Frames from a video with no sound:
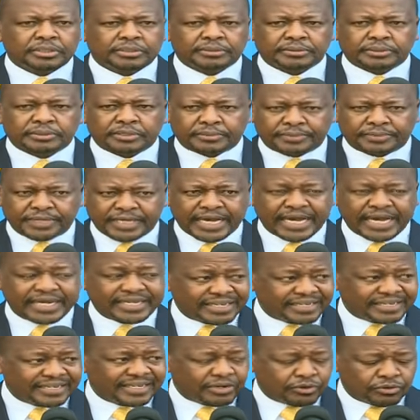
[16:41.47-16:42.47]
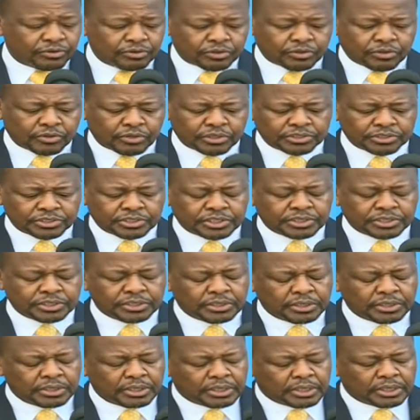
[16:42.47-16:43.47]
Let me add, at their own costs.
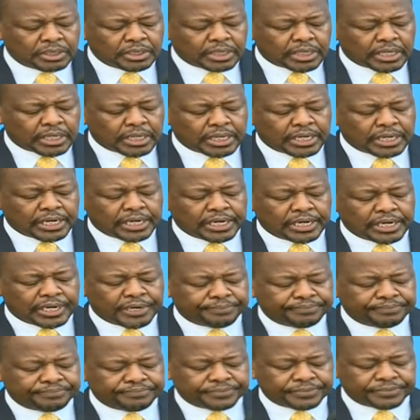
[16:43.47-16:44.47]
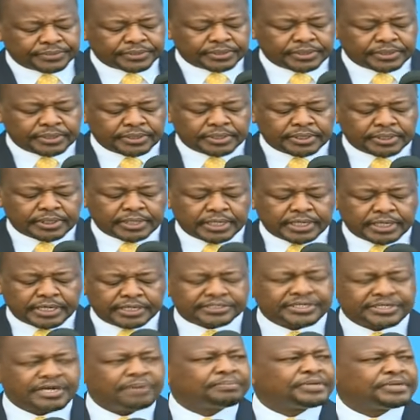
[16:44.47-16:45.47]

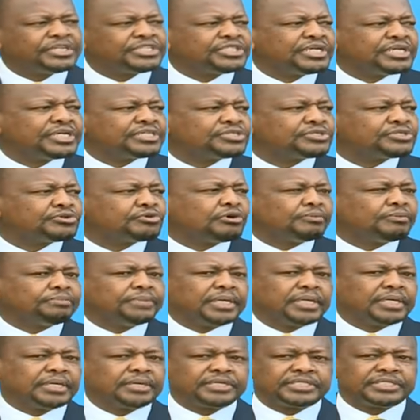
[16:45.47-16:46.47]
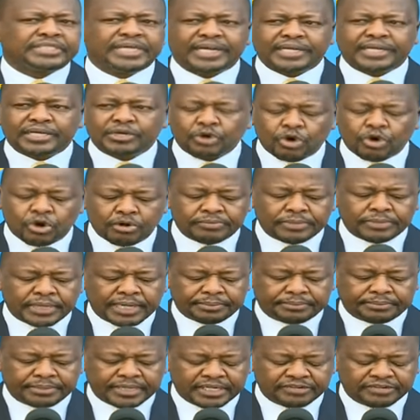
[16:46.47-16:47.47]
Some patients will be returning home, I
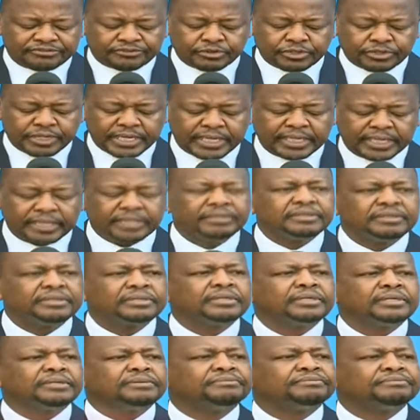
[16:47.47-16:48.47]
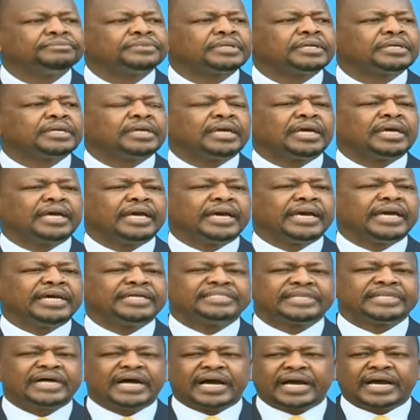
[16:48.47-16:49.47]
believe, today.
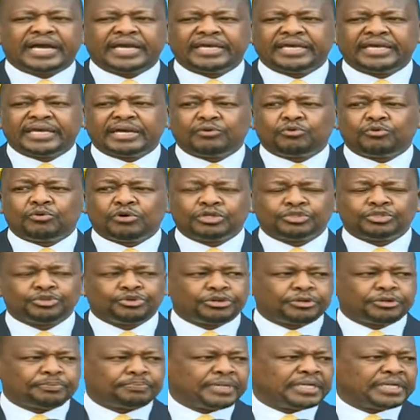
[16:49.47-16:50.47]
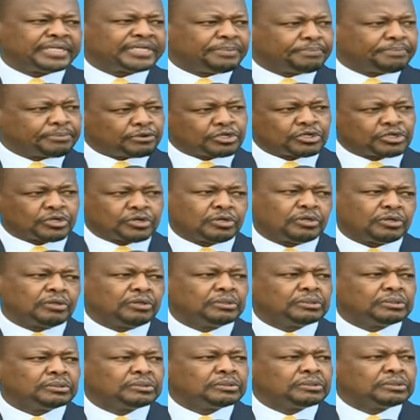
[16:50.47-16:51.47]
And I want to repeat the
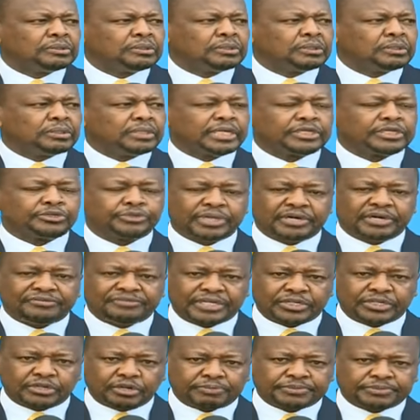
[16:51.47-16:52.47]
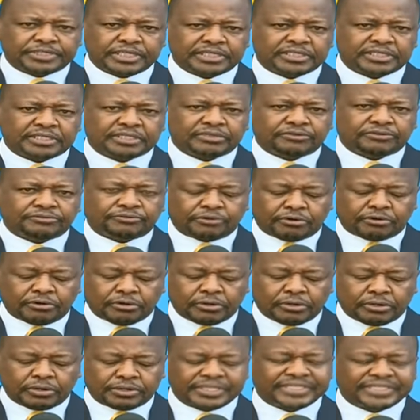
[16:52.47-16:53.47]
protocol that we have adopted
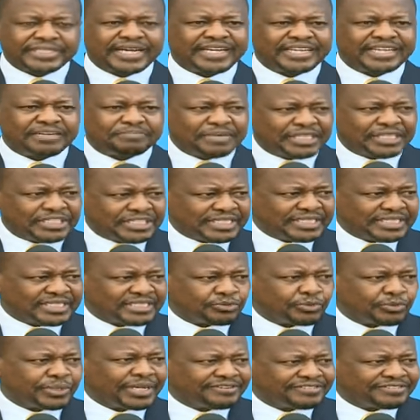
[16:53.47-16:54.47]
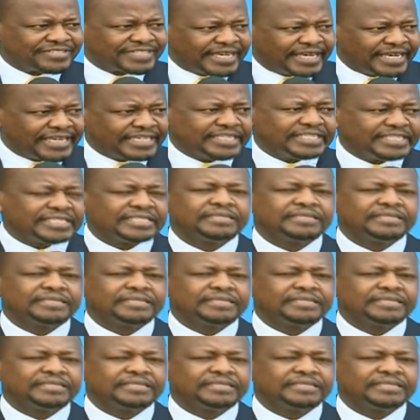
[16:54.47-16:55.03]
for returning patients. We have said